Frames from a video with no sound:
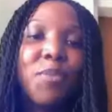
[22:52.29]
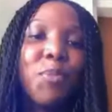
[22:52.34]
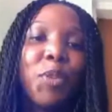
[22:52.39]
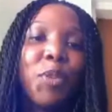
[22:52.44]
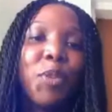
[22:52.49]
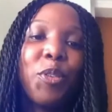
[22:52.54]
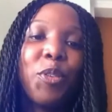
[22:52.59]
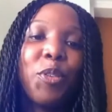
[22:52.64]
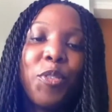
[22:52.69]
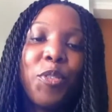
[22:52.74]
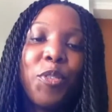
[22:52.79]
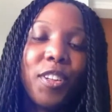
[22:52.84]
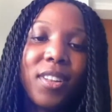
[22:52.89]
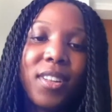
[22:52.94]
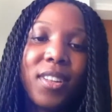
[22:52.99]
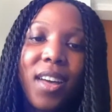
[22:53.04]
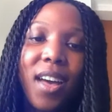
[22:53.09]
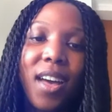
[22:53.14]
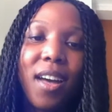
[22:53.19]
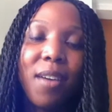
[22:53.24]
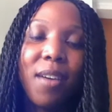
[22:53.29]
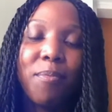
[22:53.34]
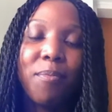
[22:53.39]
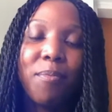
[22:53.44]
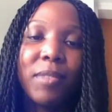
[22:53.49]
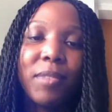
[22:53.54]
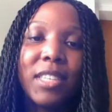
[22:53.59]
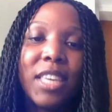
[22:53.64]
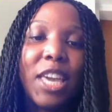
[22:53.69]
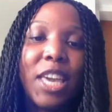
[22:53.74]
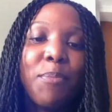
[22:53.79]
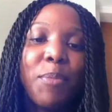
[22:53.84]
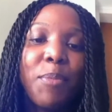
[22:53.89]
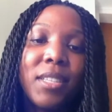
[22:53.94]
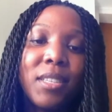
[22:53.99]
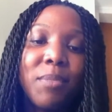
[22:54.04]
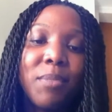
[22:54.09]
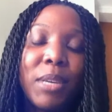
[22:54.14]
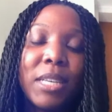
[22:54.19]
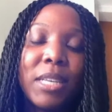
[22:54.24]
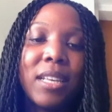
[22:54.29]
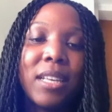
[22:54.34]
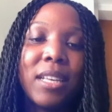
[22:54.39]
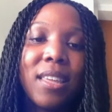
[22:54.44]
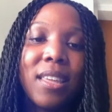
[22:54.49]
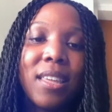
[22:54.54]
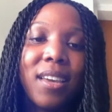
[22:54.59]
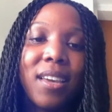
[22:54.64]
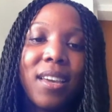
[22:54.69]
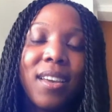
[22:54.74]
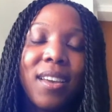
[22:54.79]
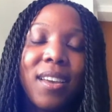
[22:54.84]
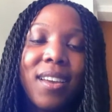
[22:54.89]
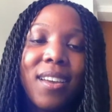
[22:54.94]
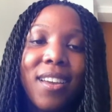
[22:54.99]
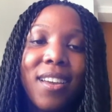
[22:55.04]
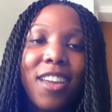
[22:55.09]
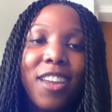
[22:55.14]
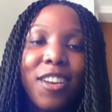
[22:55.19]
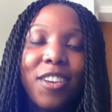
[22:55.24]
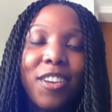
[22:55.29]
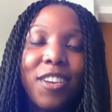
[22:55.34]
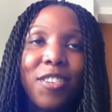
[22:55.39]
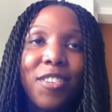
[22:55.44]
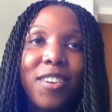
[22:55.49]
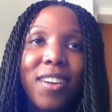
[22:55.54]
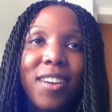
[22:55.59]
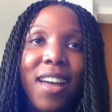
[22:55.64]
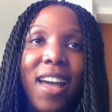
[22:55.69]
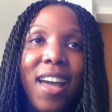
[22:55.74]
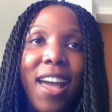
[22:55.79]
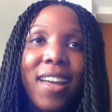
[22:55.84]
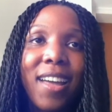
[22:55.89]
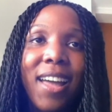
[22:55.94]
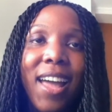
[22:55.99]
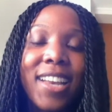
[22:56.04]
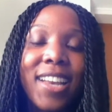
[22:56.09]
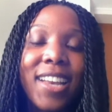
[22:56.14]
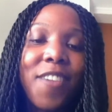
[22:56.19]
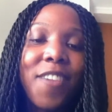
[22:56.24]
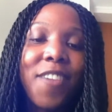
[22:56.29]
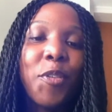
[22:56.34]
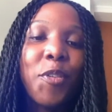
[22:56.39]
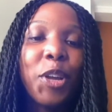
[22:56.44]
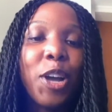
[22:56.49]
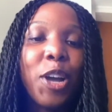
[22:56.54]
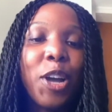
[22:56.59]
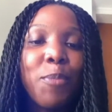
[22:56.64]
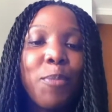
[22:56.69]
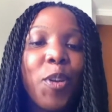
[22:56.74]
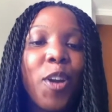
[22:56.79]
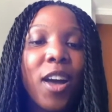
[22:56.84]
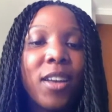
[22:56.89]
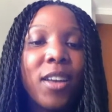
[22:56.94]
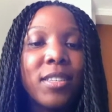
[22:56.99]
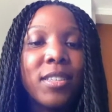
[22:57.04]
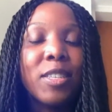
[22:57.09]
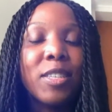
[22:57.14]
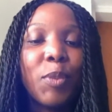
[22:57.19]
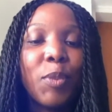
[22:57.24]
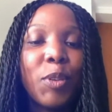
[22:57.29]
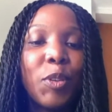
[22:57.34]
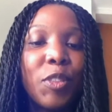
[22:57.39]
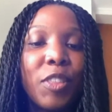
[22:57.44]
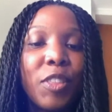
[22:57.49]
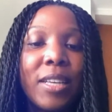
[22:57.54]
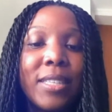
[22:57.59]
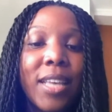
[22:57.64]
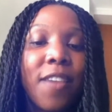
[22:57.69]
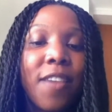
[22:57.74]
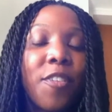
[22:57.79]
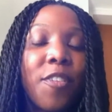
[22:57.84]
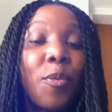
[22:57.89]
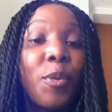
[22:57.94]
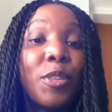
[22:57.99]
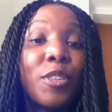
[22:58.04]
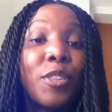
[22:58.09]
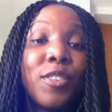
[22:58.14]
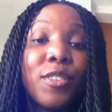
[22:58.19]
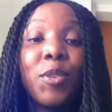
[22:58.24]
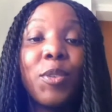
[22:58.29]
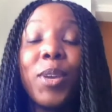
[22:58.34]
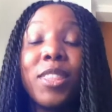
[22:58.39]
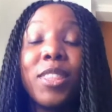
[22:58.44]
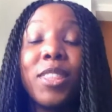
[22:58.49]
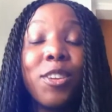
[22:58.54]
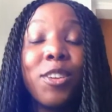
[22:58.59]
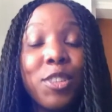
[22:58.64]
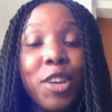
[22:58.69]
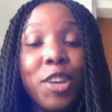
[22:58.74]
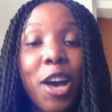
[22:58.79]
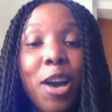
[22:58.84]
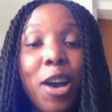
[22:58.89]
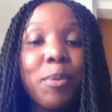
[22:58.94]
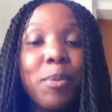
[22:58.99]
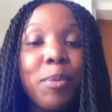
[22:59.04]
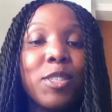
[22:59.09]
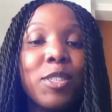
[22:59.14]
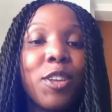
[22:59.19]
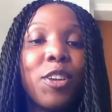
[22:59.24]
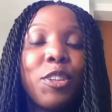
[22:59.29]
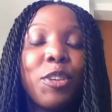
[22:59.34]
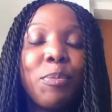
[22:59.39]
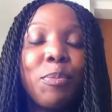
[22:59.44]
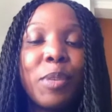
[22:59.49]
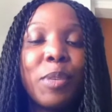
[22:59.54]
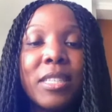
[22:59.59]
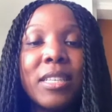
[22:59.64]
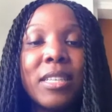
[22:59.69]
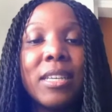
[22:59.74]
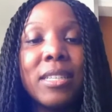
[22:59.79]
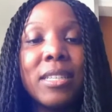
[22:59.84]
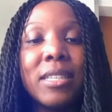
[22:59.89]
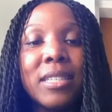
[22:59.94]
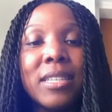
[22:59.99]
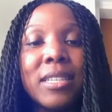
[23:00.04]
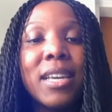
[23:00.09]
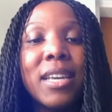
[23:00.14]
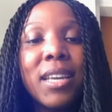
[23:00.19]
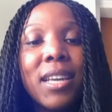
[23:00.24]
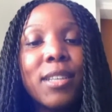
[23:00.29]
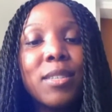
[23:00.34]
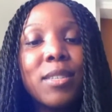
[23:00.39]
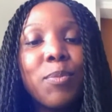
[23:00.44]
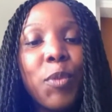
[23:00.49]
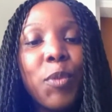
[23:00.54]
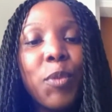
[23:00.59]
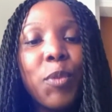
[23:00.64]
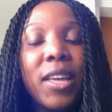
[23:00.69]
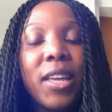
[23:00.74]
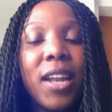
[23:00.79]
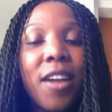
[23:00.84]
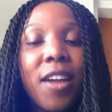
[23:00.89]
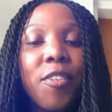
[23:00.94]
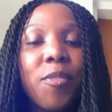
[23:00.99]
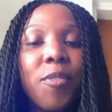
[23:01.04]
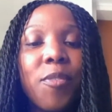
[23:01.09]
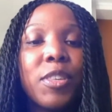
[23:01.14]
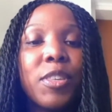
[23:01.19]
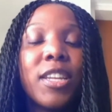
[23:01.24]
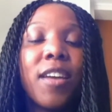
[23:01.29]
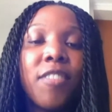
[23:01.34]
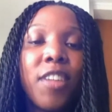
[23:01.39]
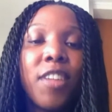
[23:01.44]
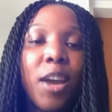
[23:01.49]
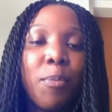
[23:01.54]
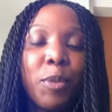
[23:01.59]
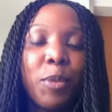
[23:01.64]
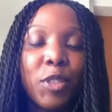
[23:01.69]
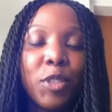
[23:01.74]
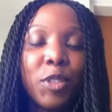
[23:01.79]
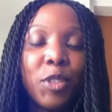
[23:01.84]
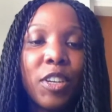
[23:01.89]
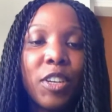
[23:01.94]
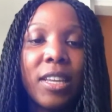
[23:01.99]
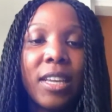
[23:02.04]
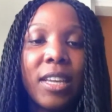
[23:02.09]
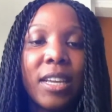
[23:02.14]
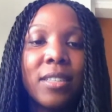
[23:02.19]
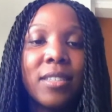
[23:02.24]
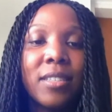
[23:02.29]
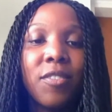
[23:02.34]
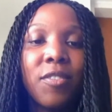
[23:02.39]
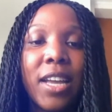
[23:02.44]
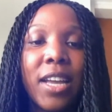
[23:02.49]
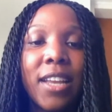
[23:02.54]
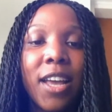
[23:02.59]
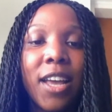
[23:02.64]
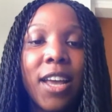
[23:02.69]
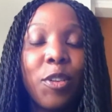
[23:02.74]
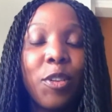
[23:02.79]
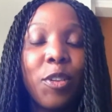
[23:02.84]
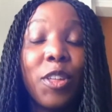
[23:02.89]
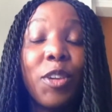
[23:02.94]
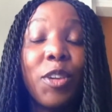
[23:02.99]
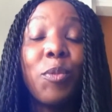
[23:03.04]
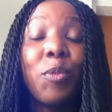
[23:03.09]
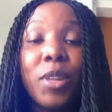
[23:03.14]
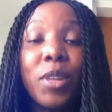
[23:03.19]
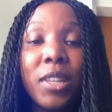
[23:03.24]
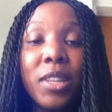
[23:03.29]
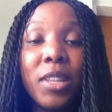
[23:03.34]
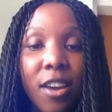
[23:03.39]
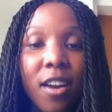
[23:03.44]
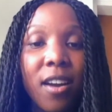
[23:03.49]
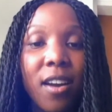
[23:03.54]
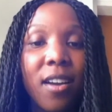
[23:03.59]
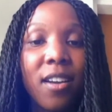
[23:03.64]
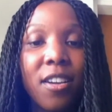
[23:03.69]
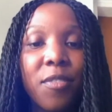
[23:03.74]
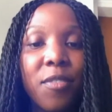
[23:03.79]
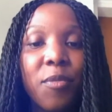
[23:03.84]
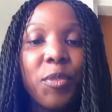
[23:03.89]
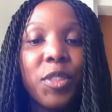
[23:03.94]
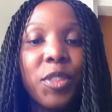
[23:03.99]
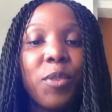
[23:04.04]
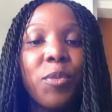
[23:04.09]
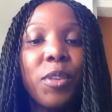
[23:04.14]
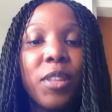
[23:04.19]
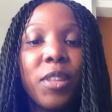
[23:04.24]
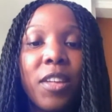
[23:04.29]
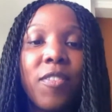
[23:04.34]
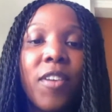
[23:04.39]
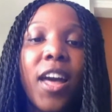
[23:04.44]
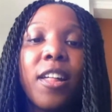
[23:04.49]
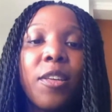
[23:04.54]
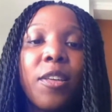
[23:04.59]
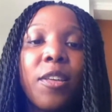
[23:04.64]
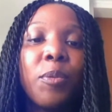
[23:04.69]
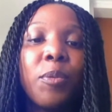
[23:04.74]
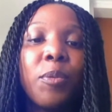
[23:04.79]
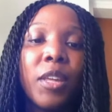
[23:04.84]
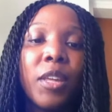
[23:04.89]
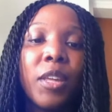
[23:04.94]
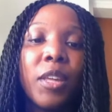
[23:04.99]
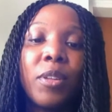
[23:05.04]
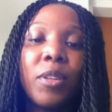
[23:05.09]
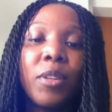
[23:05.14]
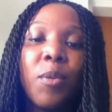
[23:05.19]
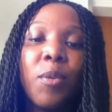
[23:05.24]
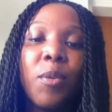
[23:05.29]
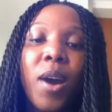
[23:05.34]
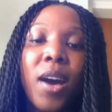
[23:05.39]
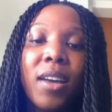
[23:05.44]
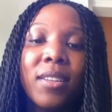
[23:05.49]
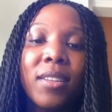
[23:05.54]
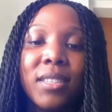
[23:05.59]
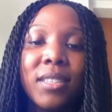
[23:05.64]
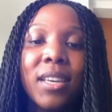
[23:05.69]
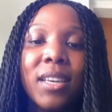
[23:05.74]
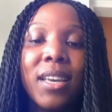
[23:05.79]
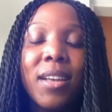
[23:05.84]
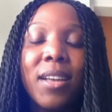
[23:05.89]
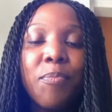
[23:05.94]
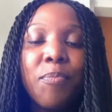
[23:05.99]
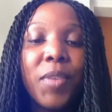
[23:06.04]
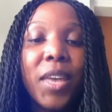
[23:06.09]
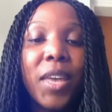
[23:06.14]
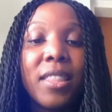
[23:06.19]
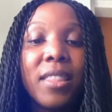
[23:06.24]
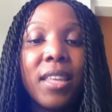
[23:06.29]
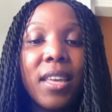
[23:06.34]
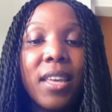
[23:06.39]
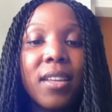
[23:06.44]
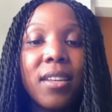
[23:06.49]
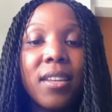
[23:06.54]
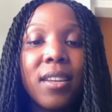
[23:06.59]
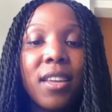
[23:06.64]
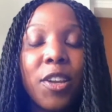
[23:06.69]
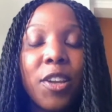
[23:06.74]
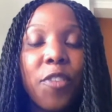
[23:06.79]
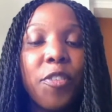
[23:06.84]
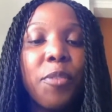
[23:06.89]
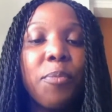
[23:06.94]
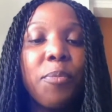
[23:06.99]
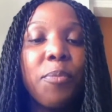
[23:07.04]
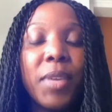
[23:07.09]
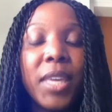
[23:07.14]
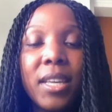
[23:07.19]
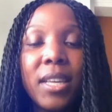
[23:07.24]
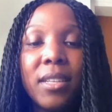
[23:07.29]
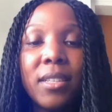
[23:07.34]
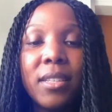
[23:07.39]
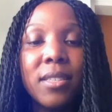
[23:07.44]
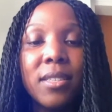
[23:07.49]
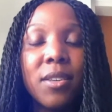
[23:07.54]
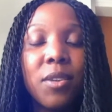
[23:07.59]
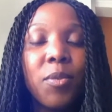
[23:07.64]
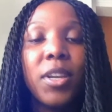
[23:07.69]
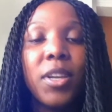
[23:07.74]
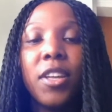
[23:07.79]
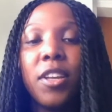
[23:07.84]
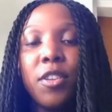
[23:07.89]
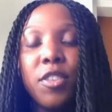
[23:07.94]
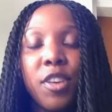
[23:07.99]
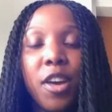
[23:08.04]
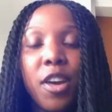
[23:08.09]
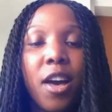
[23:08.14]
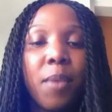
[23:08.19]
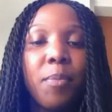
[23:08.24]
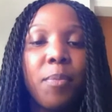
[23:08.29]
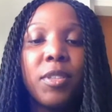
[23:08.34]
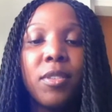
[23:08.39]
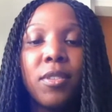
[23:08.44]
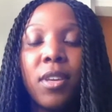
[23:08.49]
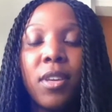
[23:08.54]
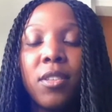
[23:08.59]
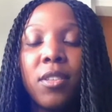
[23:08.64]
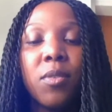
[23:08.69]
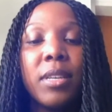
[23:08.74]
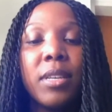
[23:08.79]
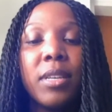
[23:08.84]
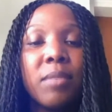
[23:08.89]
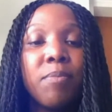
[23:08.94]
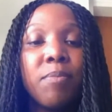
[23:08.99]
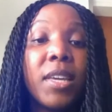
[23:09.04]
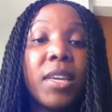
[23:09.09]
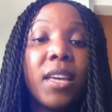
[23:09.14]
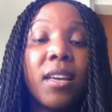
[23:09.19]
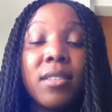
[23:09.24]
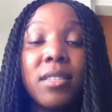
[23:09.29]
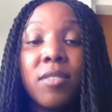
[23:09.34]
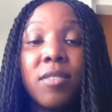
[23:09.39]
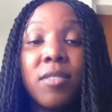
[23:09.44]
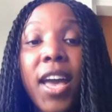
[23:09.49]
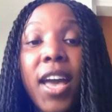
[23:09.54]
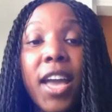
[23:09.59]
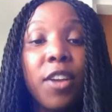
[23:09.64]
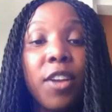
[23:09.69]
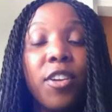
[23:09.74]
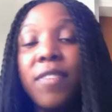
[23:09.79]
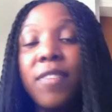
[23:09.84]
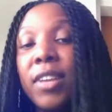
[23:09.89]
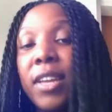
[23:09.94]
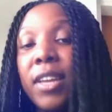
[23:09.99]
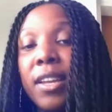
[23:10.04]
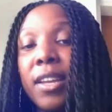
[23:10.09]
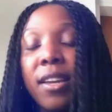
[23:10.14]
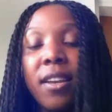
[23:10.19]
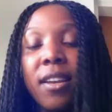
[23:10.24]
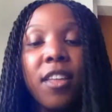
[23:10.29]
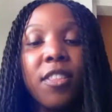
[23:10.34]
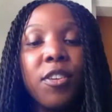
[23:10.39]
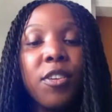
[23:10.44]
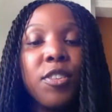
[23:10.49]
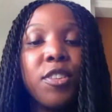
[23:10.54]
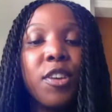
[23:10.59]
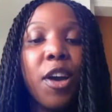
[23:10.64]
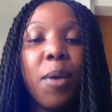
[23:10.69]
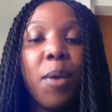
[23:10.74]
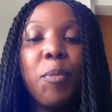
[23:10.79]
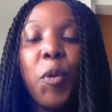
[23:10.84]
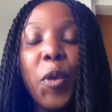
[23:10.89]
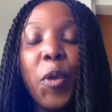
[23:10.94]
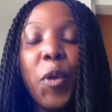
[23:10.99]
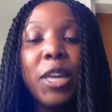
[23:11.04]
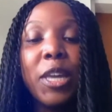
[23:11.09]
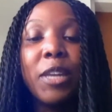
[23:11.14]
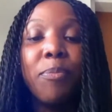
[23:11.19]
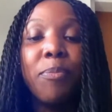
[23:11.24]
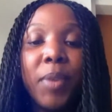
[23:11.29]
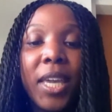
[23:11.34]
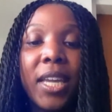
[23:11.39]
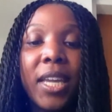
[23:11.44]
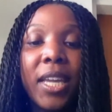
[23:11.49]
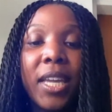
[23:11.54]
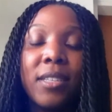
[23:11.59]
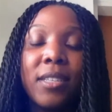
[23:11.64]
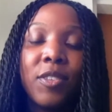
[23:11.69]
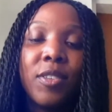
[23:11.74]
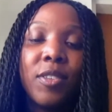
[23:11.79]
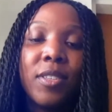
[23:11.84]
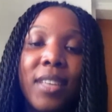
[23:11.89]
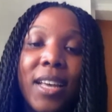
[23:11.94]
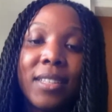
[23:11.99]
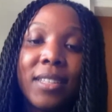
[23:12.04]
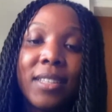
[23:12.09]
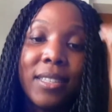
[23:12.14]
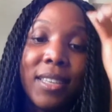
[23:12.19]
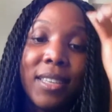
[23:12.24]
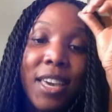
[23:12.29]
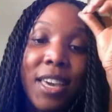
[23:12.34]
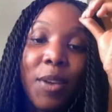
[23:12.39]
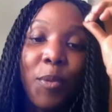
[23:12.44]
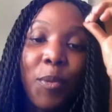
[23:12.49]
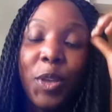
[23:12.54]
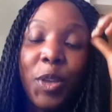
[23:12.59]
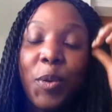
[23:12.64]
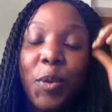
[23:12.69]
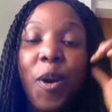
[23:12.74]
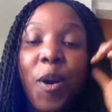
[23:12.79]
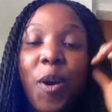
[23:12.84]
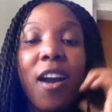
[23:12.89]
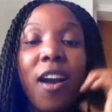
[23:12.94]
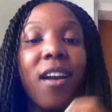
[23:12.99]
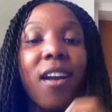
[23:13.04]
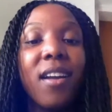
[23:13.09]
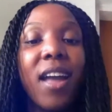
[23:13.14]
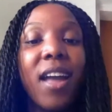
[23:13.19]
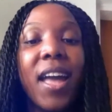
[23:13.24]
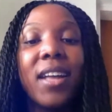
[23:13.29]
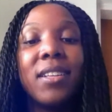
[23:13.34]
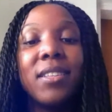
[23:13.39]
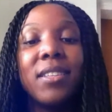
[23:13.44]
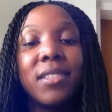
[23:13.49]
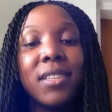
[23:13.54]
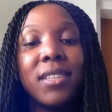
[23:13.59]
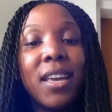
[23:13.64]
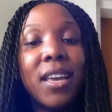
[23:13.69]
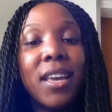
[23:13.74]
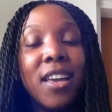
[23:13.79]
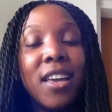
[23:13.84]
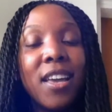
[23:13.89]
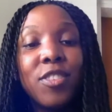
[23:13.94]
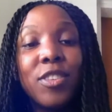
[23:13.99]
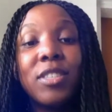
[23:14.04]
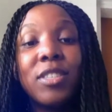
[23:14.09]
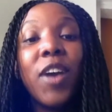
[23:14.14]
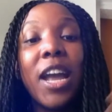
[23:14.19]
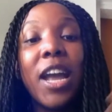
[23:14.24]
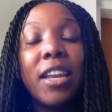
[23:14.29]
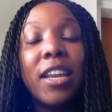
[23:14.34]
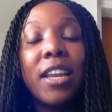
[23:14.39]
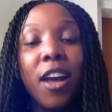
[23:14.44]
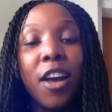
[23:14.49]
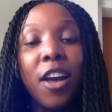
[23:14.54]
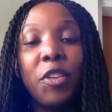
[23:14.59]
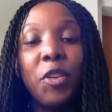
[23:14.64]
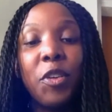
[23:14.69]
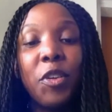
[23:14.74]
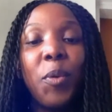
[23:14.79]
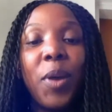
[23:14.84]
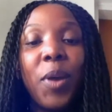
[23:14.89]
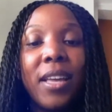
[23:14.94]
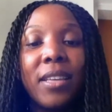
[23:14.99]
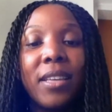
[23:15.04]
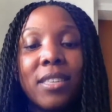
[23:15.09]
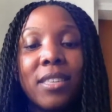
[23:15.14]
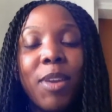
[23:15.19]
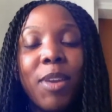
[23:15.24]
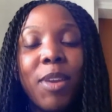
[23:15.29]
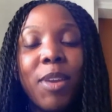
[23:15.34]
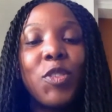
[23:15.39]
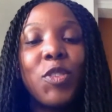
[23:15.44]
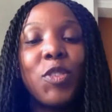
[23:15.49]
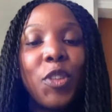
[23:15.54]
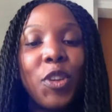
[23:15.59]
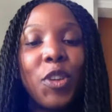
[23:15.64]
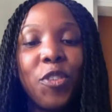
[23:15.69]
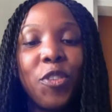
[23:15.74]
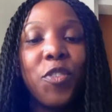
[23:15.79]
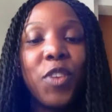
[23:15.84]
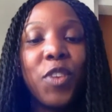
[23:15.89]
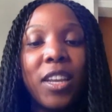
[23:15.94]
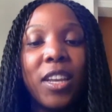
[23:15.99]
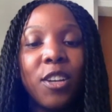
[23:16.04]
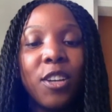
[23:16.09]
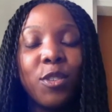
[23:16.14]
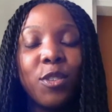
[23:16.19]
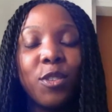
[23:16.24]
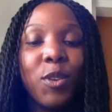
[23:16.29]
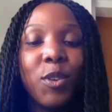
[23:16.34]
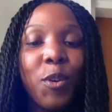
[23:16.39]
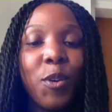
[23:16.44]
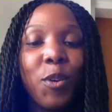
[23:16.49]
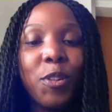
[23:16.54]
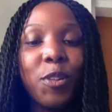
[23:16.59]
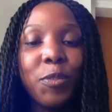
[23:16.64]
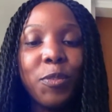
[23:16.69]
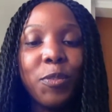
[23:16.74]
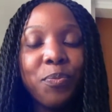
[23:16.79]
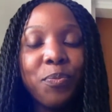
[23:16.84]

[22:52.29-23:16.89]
beautiful statement because I think, I never want to come across as someone who thinks everyone should just quit their job and start their business. It's more that everyone should have the opportunity to find out who they really are, what they really value, and really want. And then, if it means quitting your job and doing something else, fine, or even getting another job. Or it could mean, as you said, staying where you are and just finding other ways to make sure that you're feeding your soul.